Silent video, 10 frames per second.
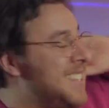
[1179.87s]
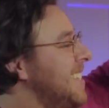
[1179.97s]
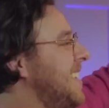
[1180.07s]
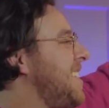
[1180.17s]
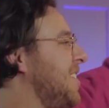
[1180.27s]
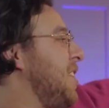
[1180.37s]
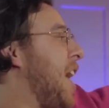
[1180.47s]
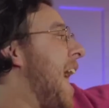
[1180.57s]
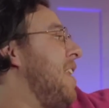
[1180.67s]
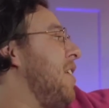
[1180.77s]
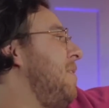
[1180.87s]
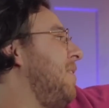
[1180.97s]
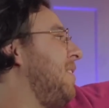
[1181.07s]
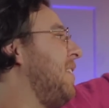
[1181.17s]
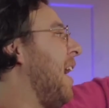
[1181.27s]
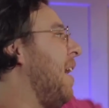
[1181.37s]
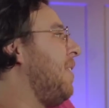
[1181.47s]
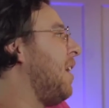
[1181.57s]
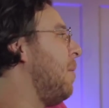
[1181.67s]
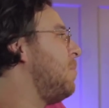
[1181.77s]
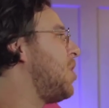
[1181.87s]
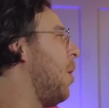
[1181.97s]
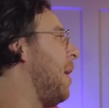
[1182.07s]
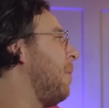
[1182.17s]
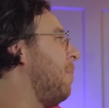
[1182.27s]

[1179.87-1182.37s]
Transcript: is actually the edit that I'm showing,